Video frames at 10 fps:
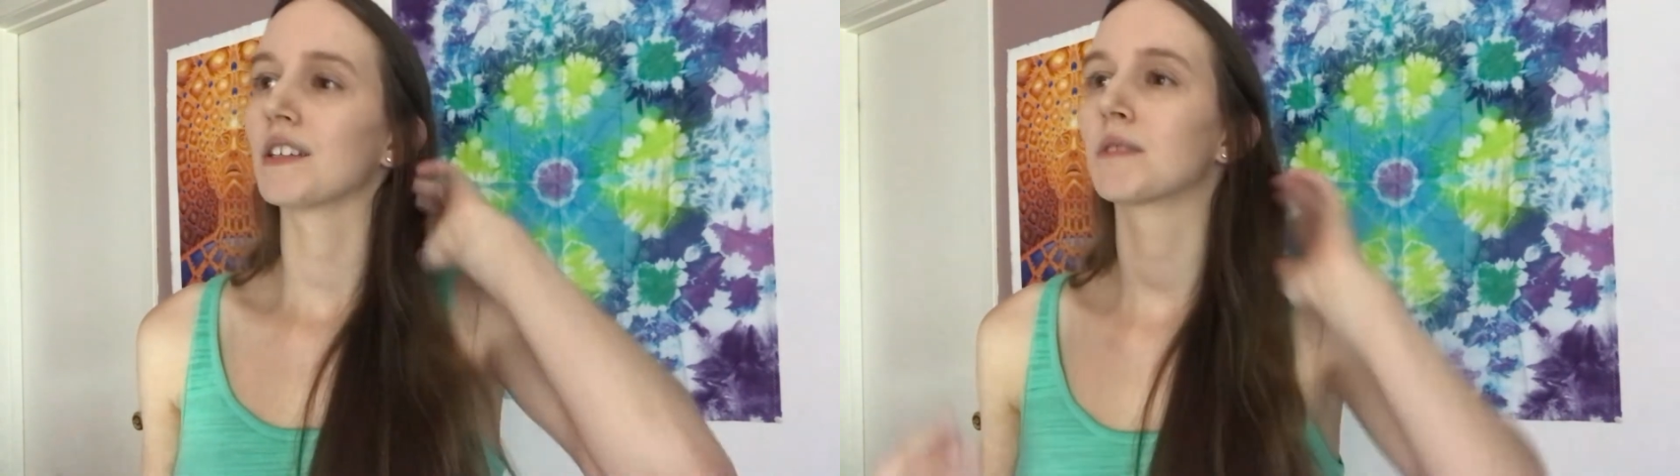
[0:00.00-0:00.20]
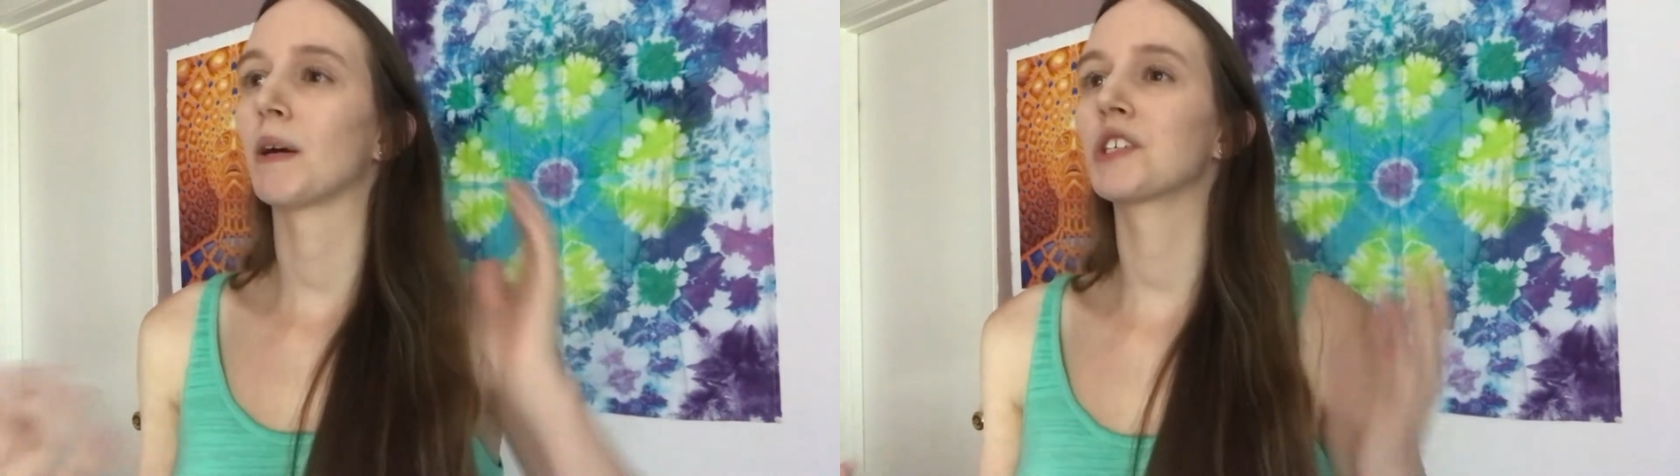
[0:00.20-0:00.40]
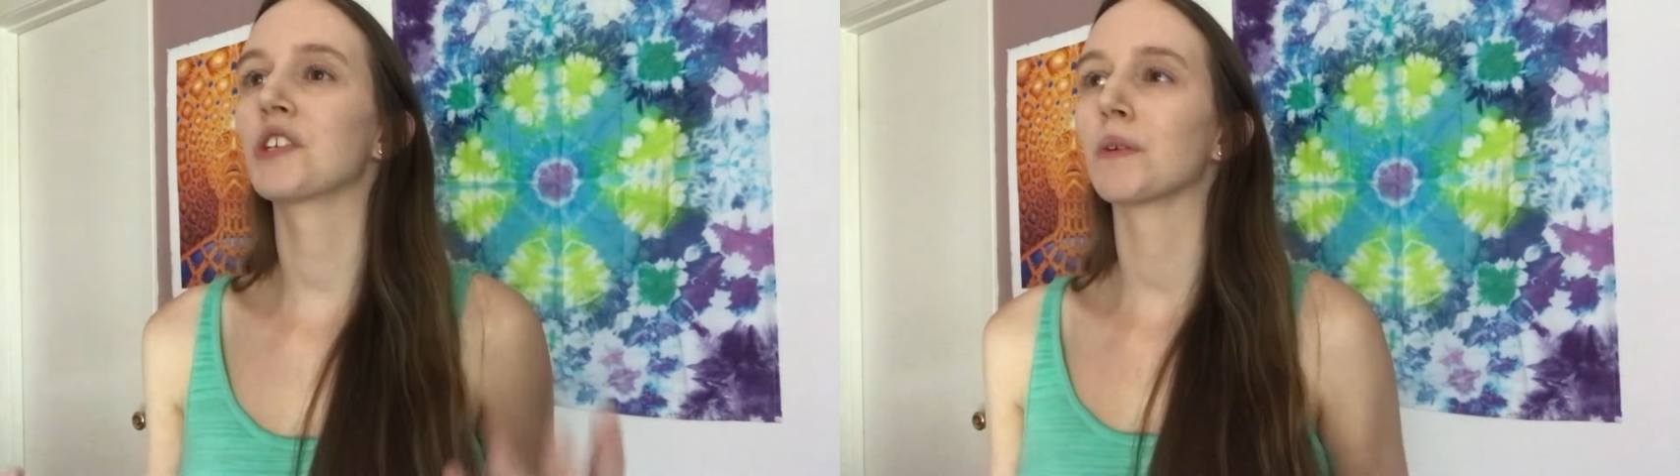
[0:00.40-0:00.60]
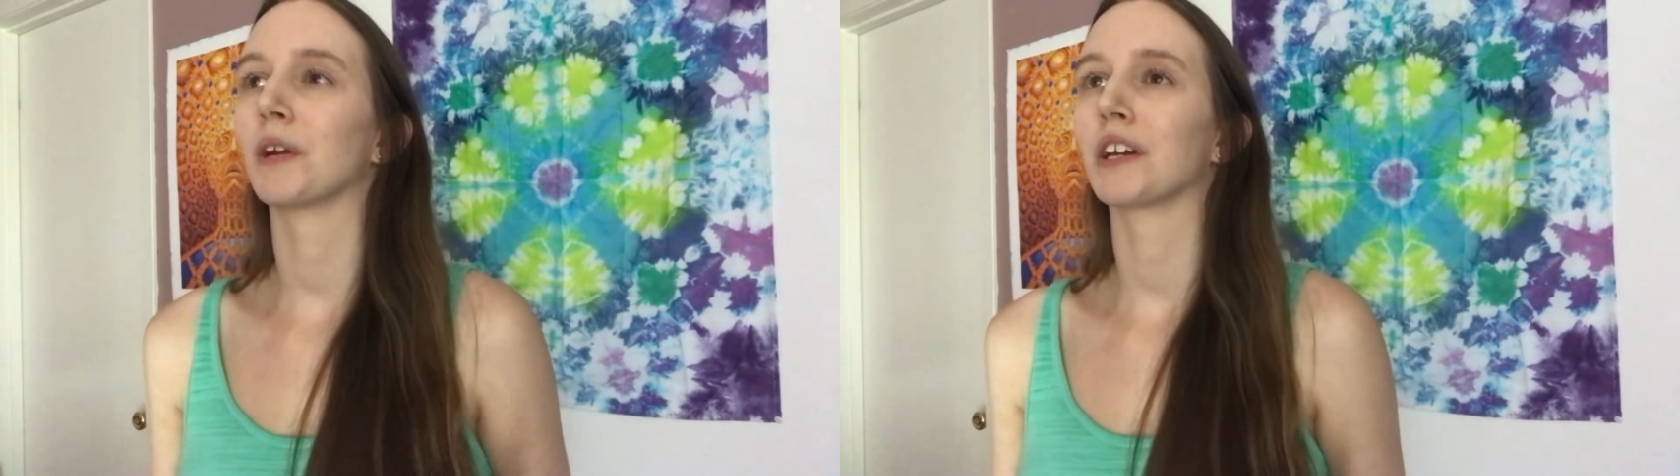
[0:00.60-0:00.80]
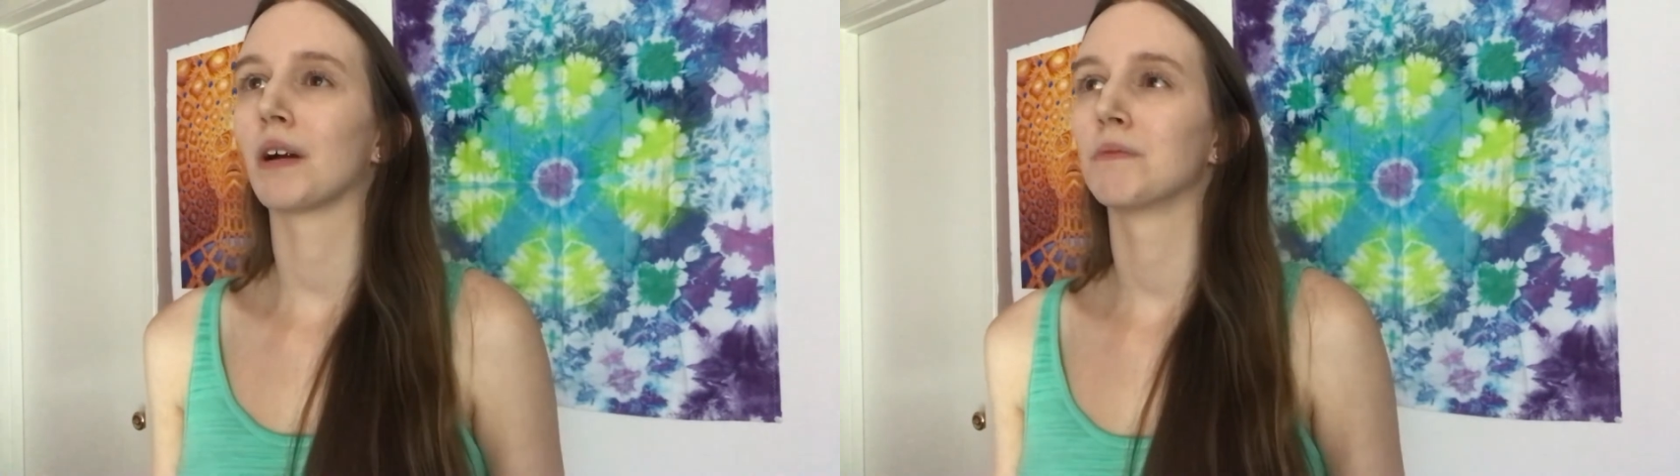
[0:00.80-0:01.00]
especially
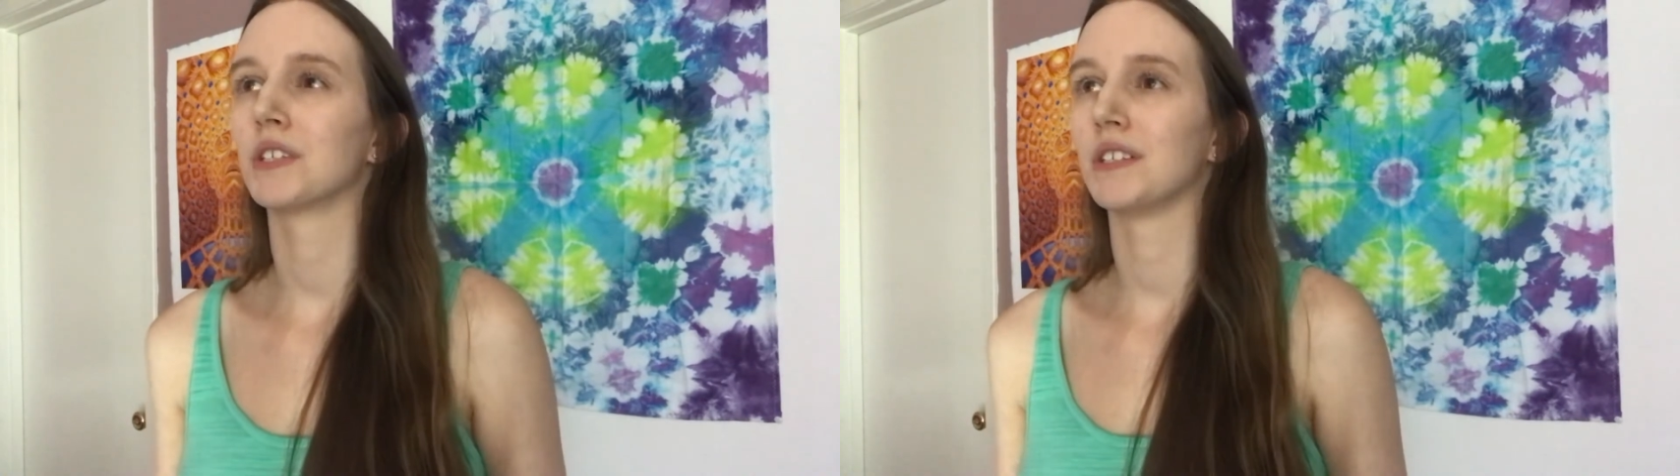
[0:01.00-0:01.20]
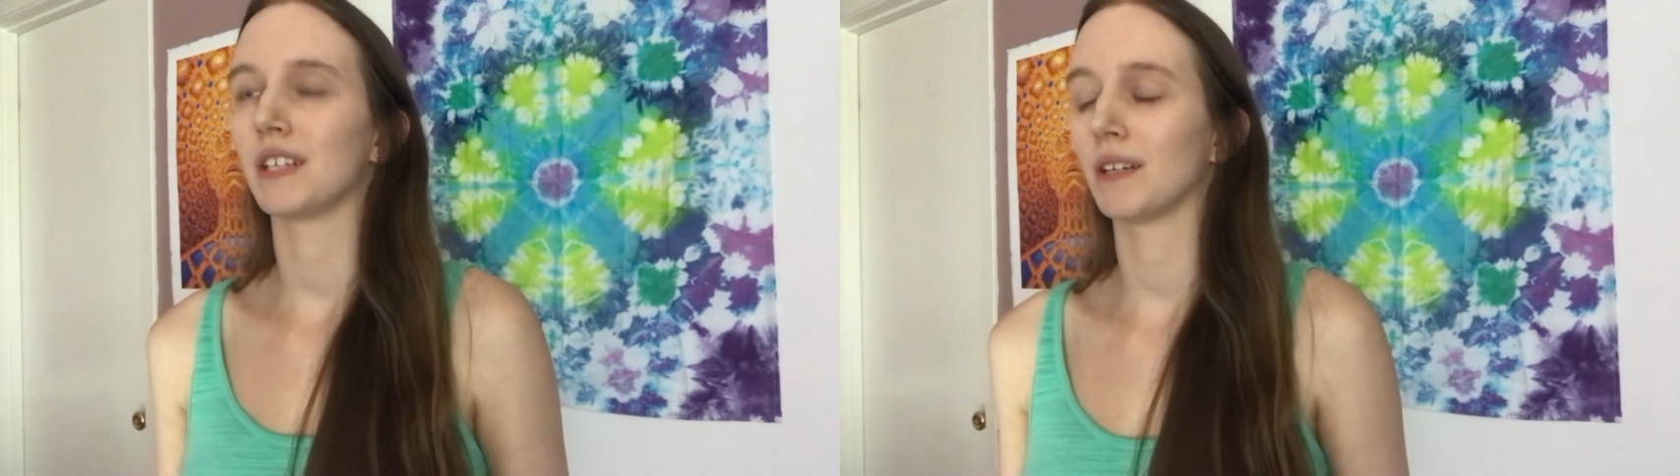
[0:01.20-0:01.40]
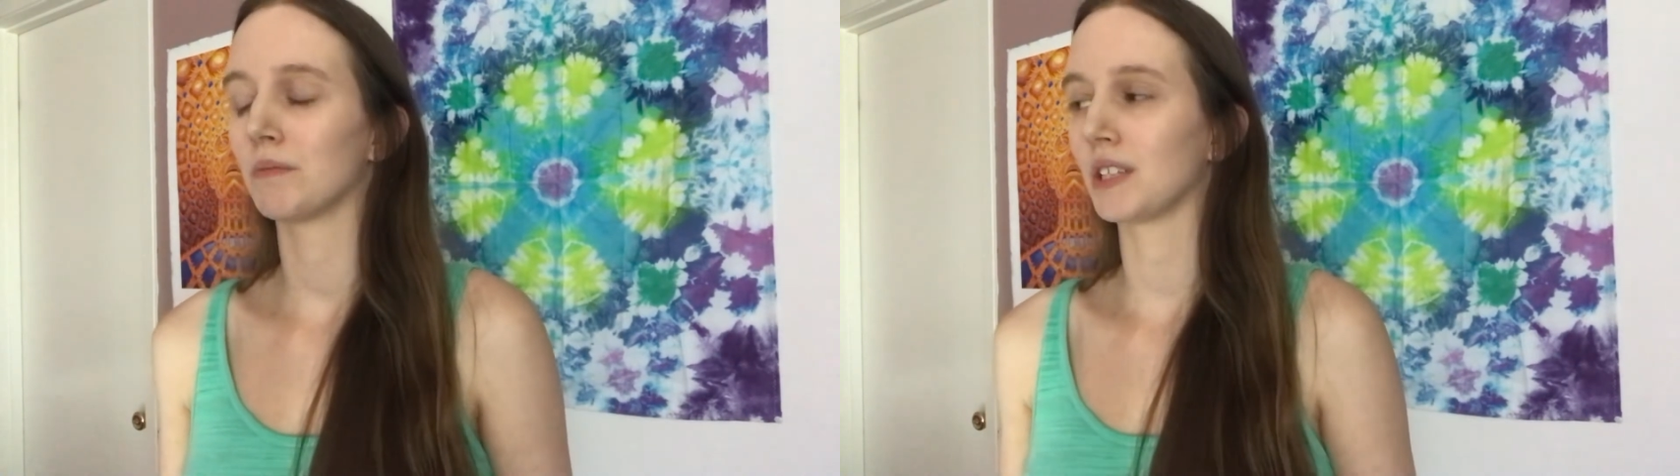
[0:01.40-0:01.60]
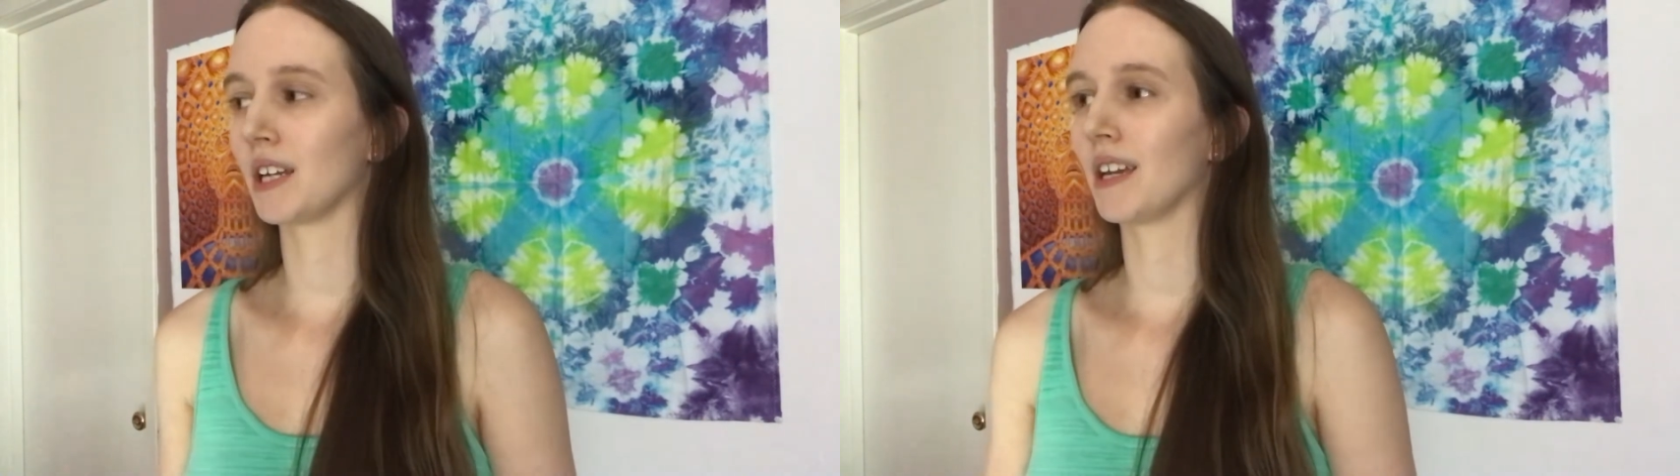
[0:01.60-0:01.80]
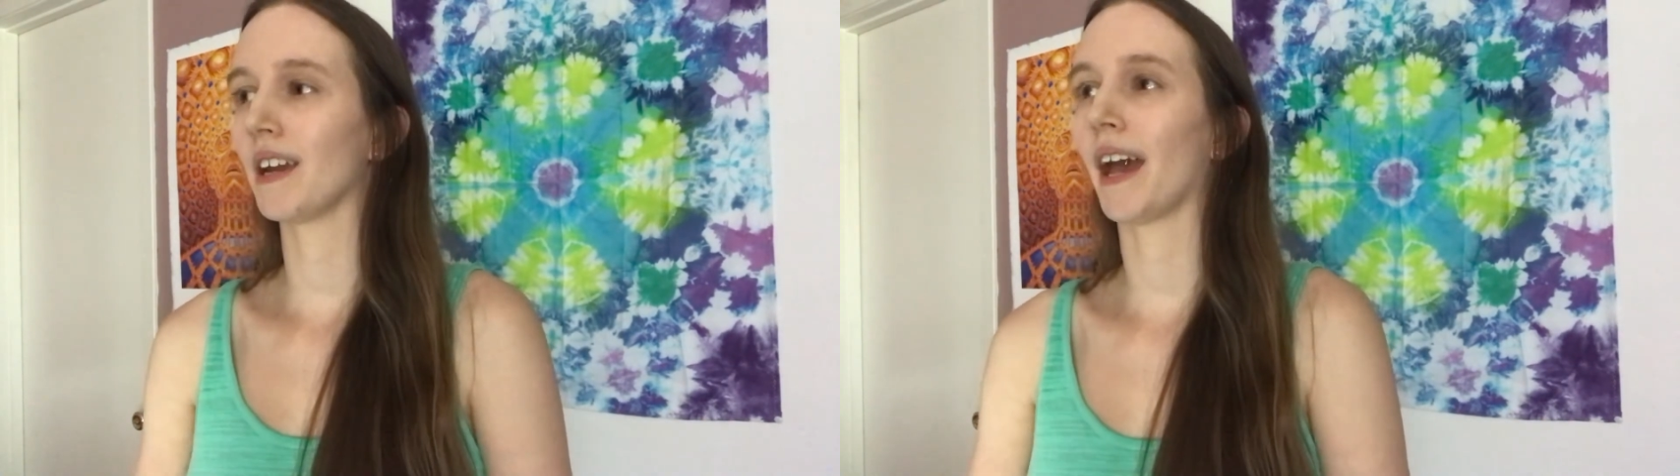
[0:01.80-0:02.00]
when it comes to DMT,